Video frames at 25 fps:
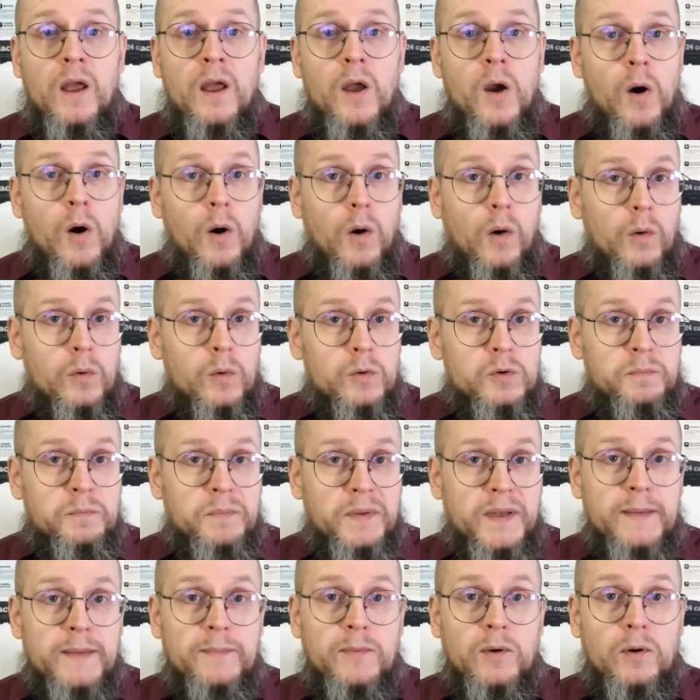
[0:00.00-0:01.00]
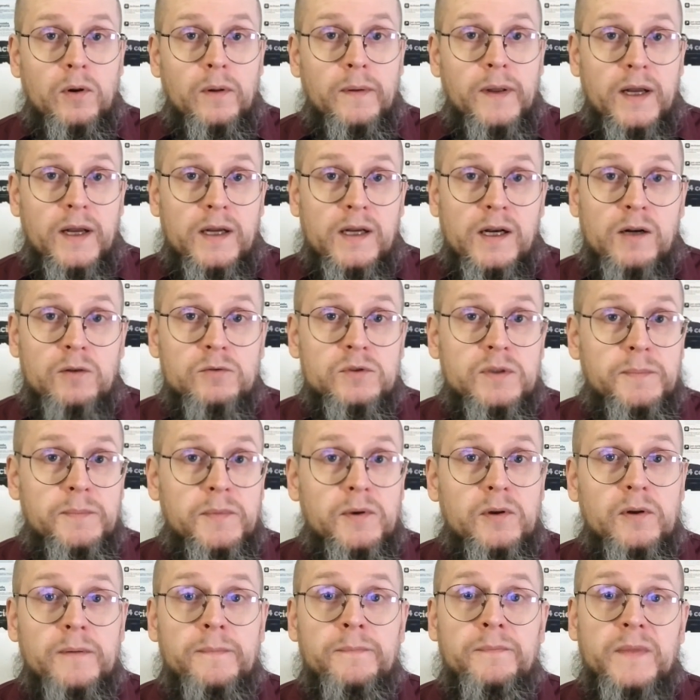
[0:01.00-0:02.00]
hold people
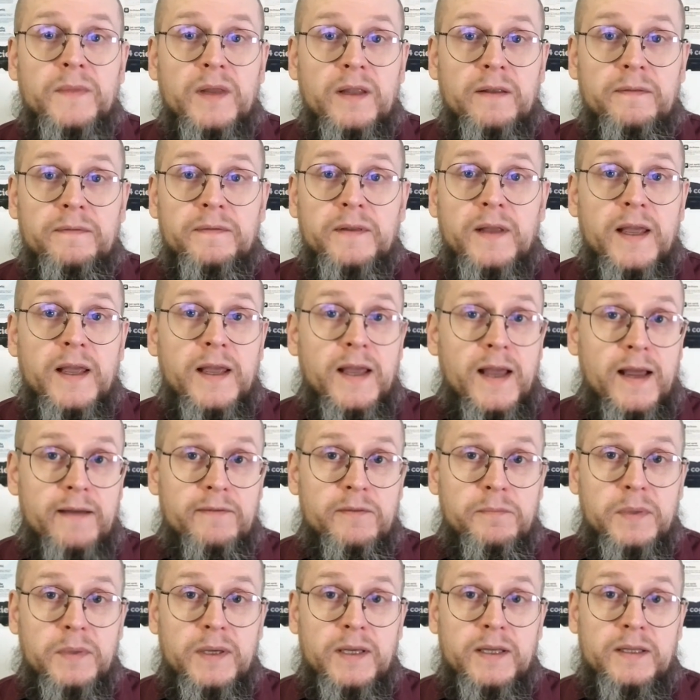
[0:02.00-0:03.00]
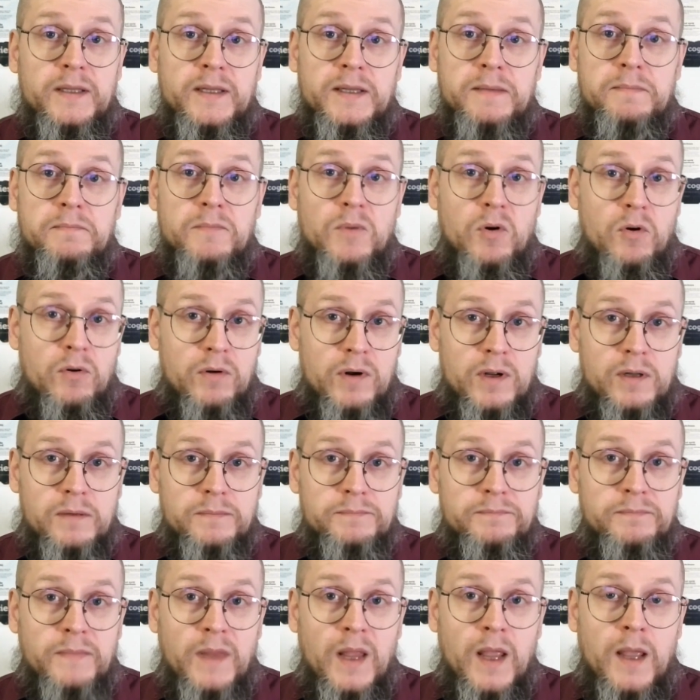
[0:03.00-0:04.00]
accountable if they have been immoral,
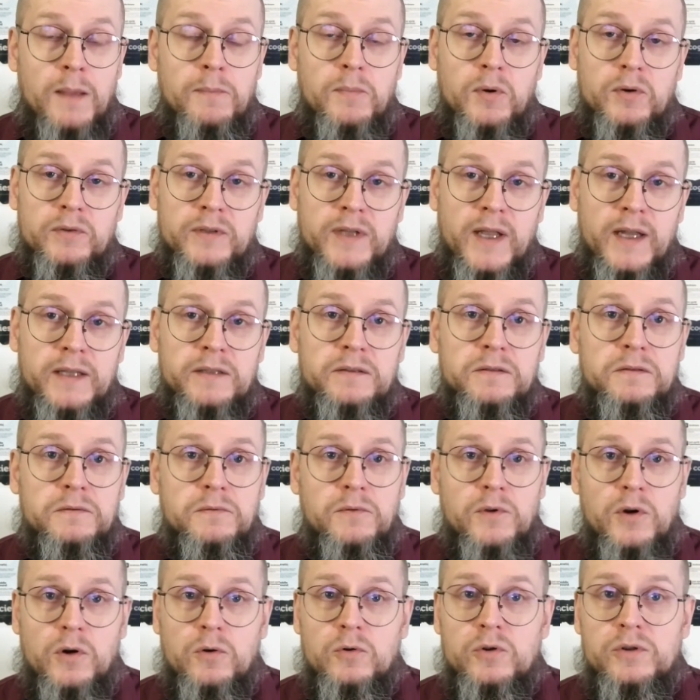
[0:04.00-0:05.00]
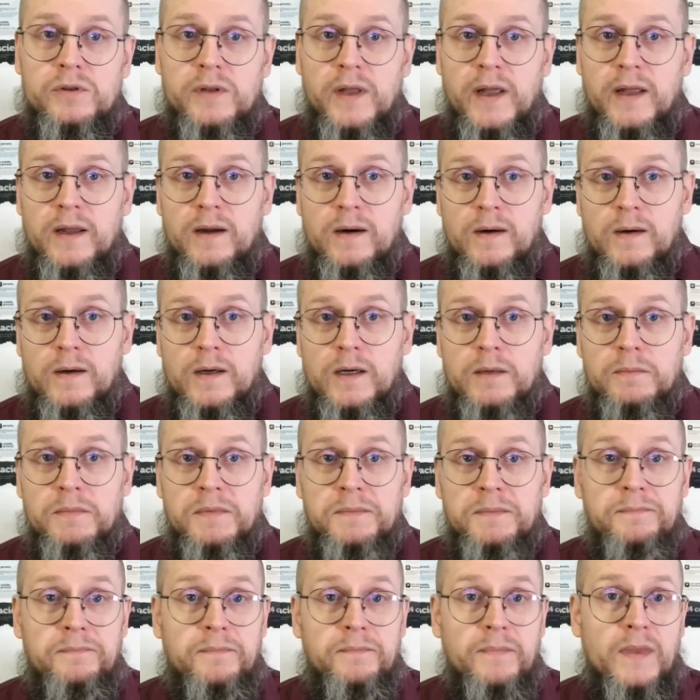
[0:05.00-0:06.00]
protect those they harm,
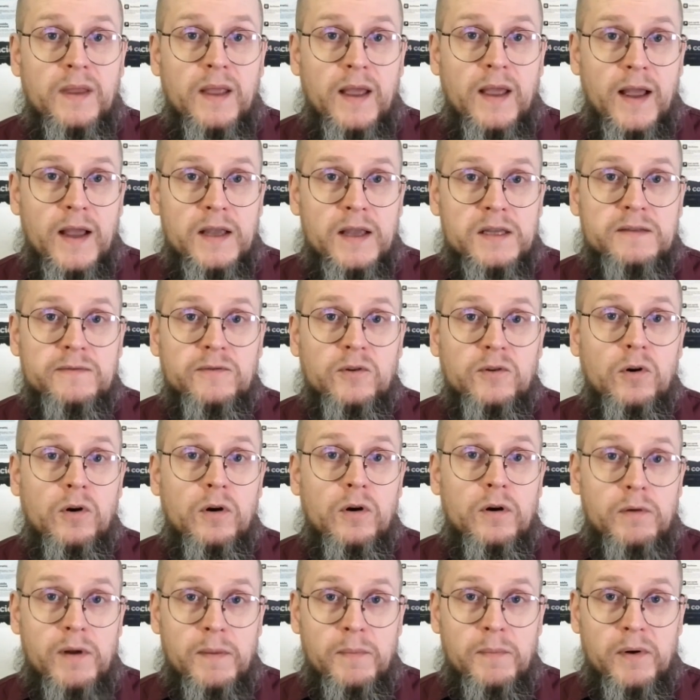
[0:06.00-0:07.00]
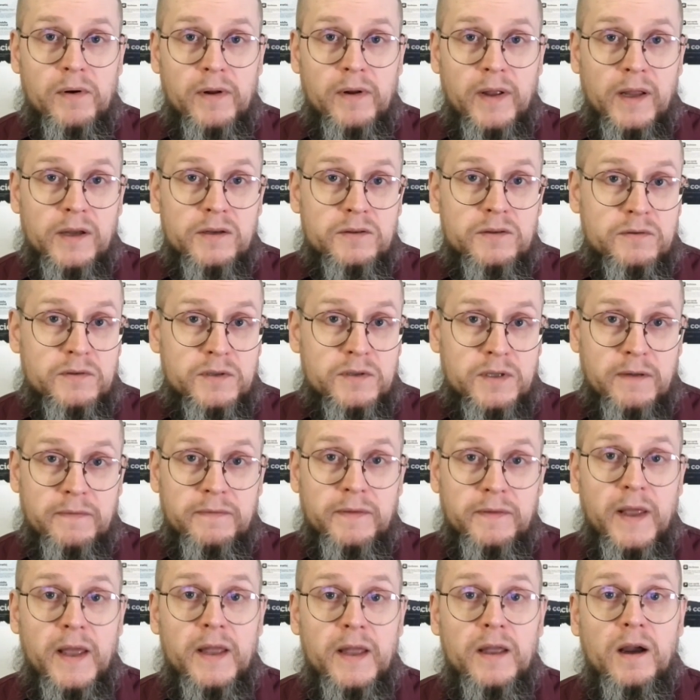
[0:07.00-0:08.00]
ask for reparations if
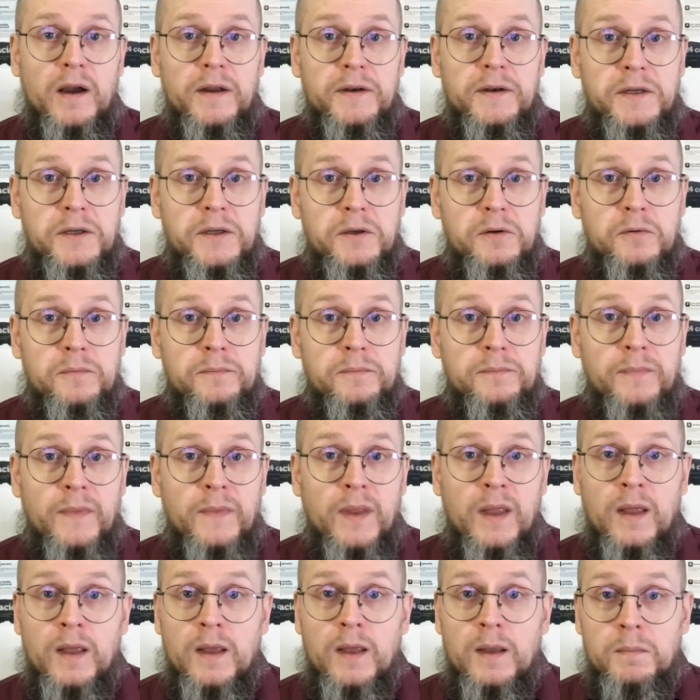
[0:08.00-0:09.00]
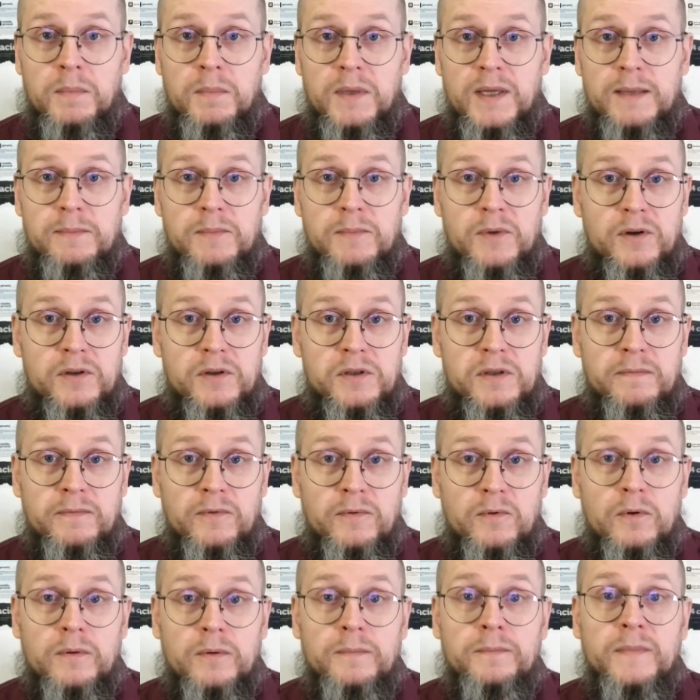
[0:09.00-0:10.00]
they are due, be
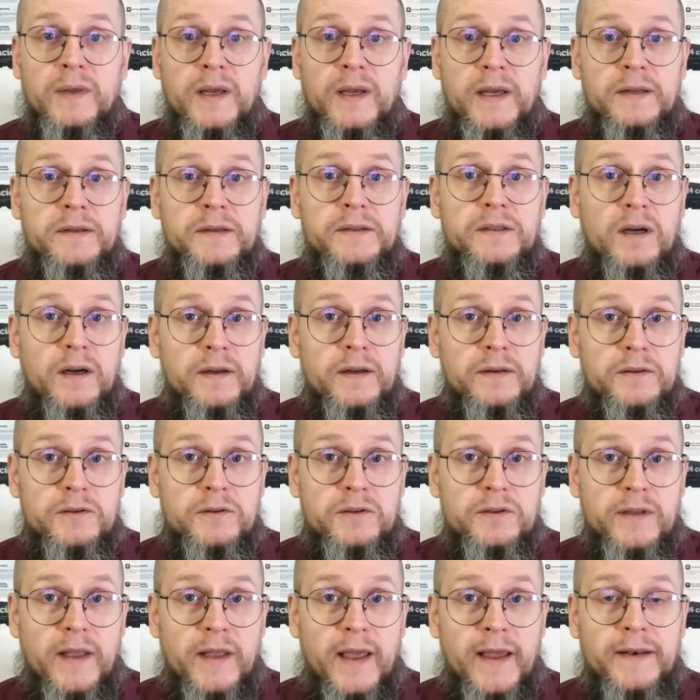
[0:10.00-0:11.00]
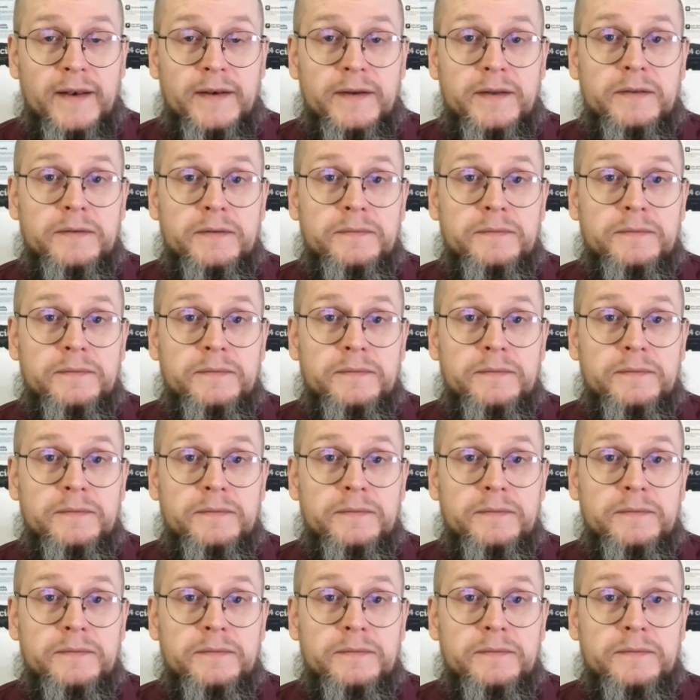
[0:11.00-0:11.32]
merciful and understanding.